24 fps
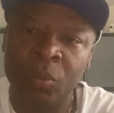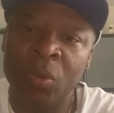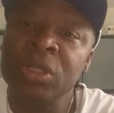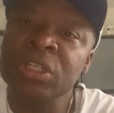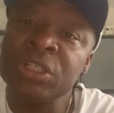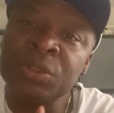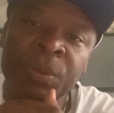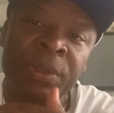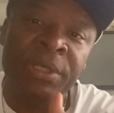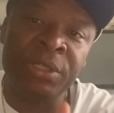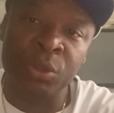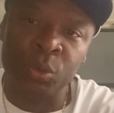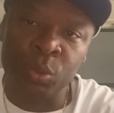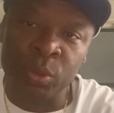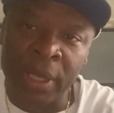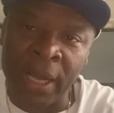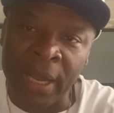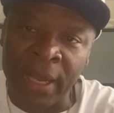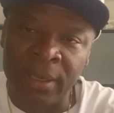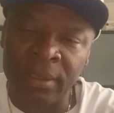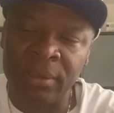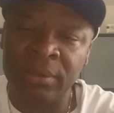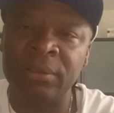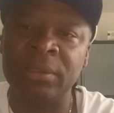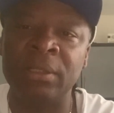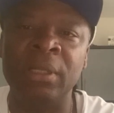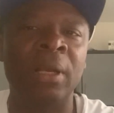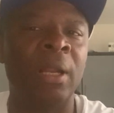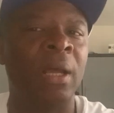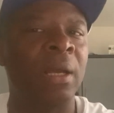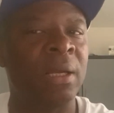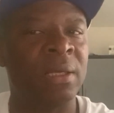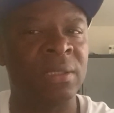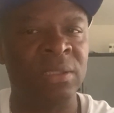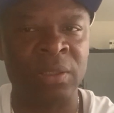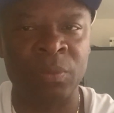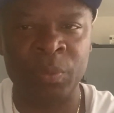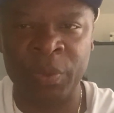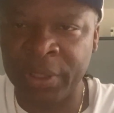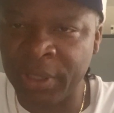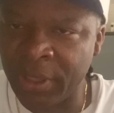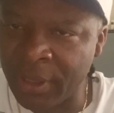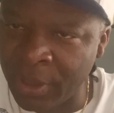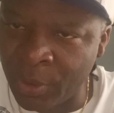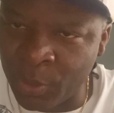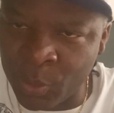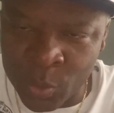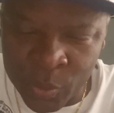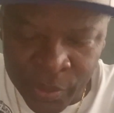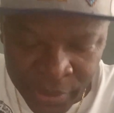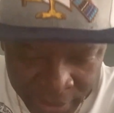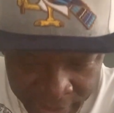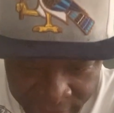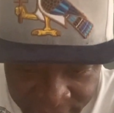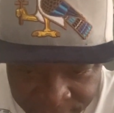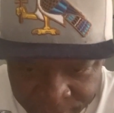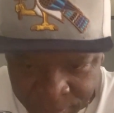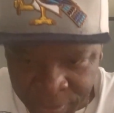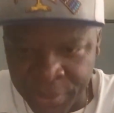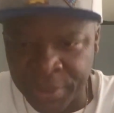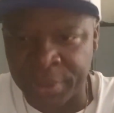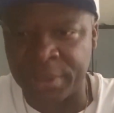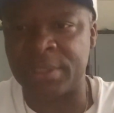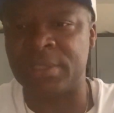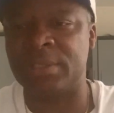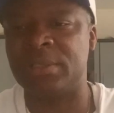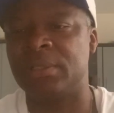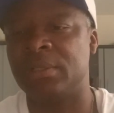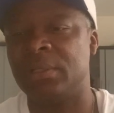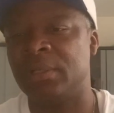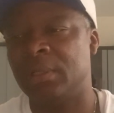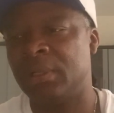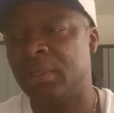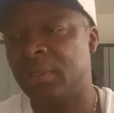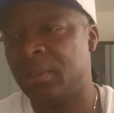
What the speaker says: Once we do that, then like I said, we can get all the experts,